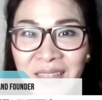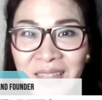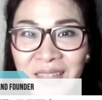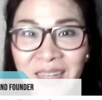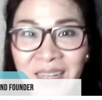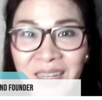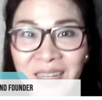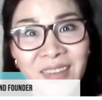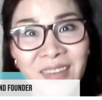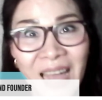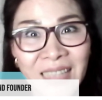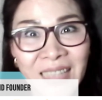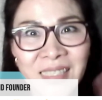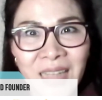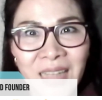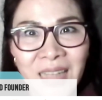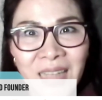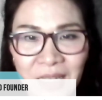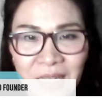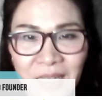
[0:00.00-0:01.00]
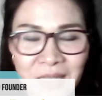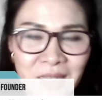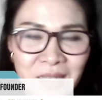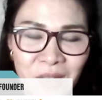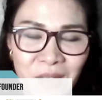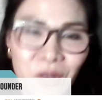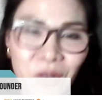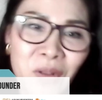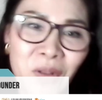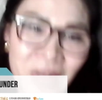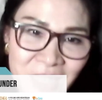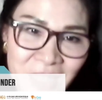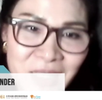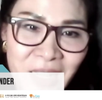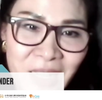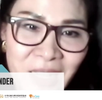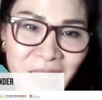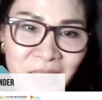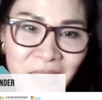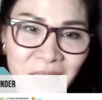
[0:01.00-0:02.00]
last slide
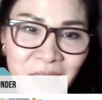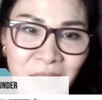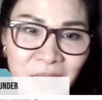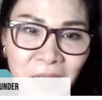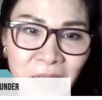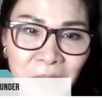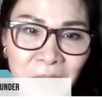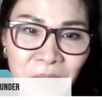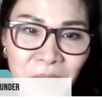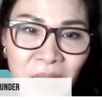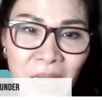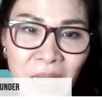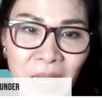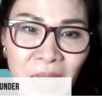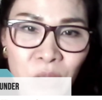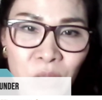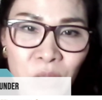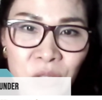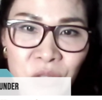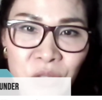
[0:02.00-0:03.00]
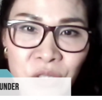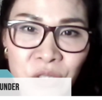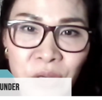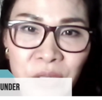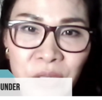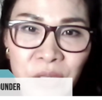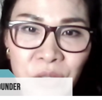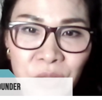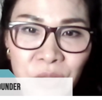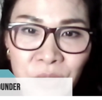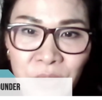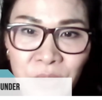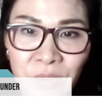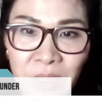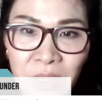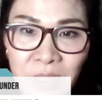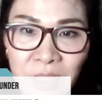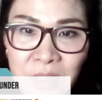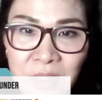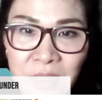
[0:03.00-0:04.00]
that I want to share to you
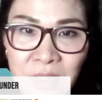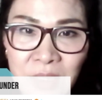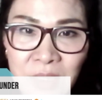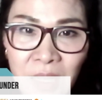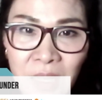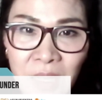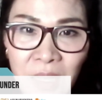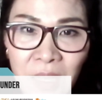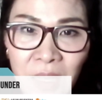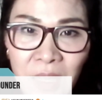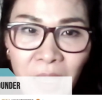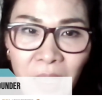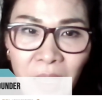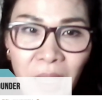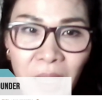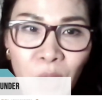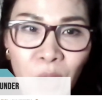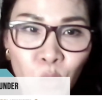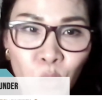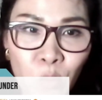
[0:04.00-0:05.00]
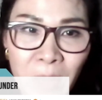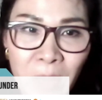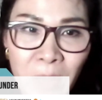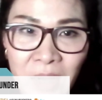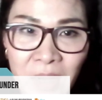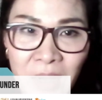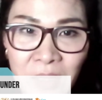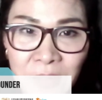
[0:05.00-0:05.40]
is Umair.